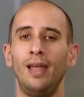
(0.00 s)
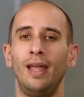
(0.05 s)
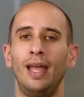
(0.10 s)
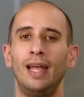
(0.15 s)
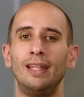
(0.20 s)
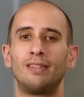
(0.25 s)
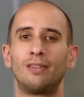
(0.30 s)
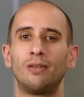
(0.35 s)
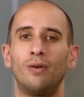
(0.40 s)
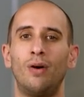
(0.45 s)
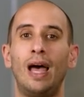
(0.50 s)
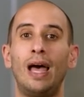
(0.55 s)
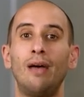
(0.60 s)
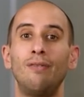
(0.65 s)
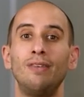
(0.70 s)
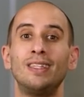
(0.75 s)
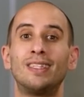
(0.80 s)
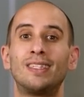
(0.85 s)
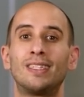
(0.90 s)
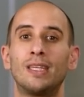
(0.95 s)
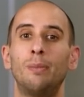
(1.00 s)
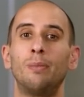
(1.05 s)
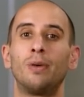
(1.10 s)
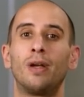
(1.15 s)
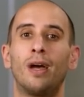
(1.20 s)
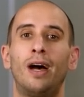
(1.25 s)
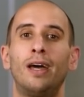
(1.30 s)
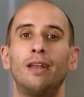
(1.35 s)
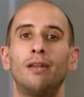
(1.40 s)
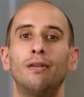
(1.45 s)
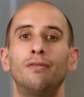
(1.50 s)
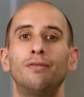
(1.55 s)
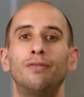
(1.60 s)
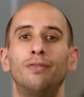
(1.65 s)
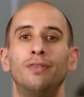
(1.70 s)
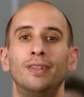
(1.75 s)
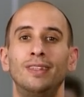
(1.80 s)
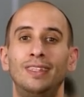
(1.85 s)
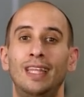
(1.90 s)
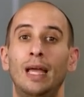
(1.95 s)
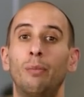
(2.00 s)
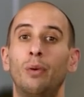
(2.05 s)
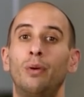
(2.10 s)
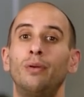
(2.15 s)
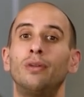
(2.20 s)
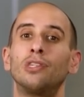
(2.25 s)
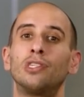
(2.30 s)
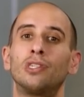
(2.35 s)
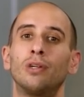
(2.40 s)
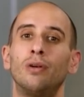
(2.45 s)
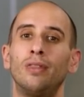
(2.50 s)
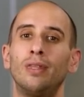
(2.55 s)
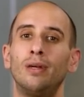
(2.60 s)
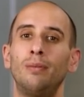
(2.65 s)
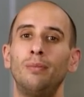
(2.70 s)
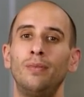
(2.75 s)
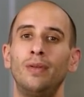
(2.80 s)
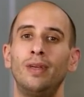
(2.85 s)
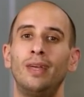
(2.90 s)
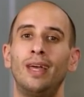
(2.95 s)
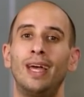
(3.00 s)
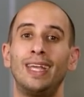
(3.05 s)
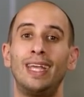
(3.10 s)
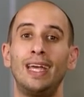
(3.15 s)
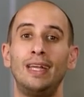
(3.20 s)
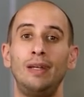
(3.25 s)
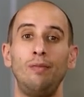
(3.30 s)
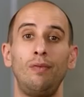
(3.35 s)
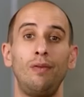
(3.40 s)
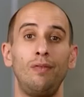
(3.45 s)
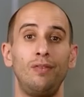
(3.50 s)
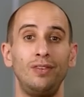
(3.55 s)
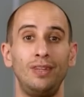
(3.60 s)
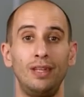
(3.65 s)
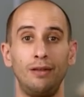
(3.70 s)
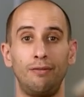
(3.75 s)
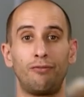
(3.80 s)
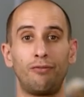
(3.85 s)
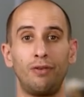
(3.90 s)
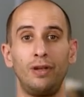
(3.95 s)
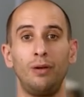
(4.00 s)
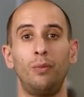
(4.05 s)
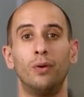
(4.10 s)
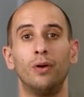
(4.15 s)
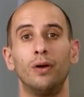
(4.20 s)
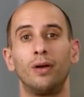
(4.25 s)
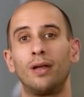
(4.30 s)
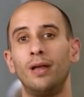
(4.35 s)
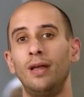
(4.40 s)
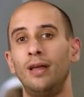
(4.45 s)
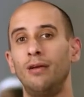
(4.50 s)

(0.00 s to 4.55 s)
And so having some kind of demo to show them, again, even if you did free work,